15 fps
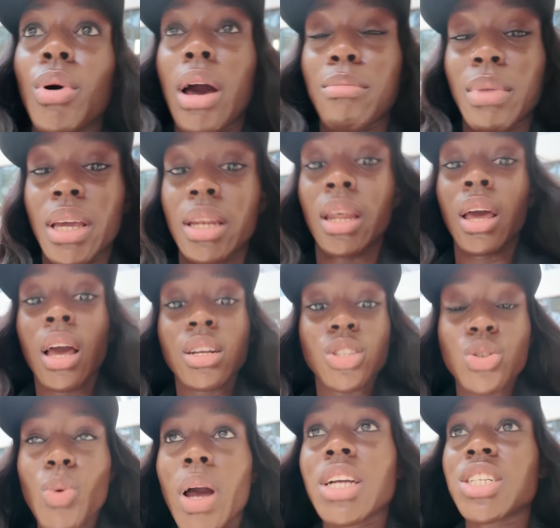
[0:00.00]
I mean,
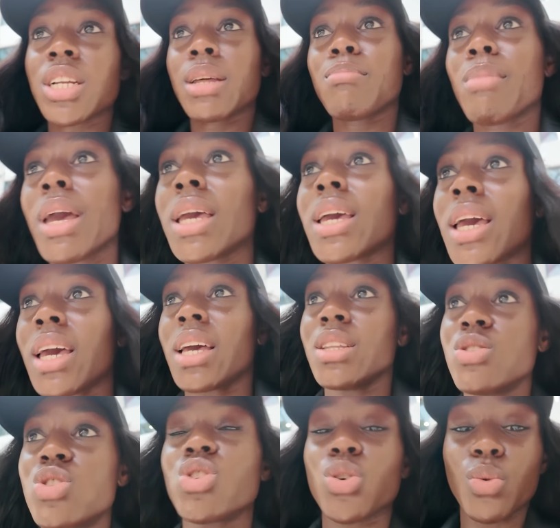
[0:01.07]
to actually make it
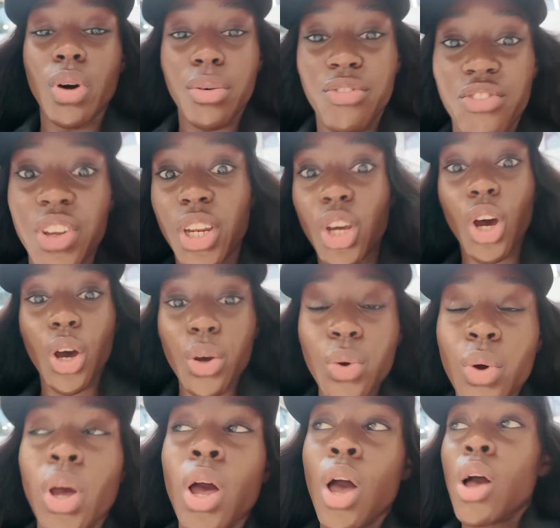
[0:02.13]
into a video.
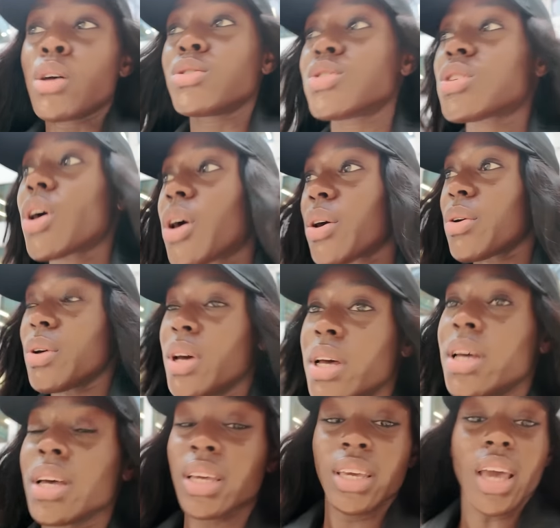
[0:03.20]
So,
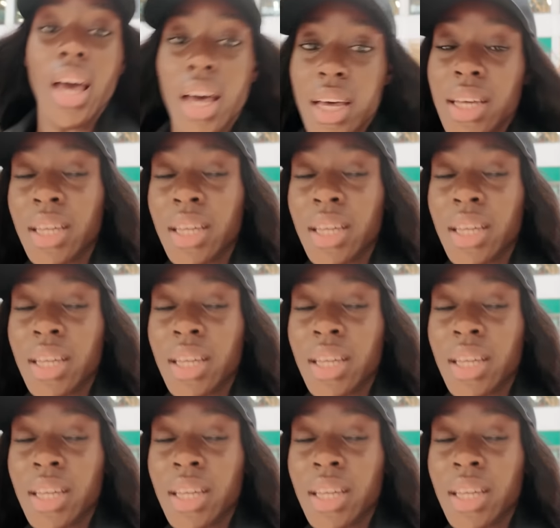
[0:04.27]
yeah.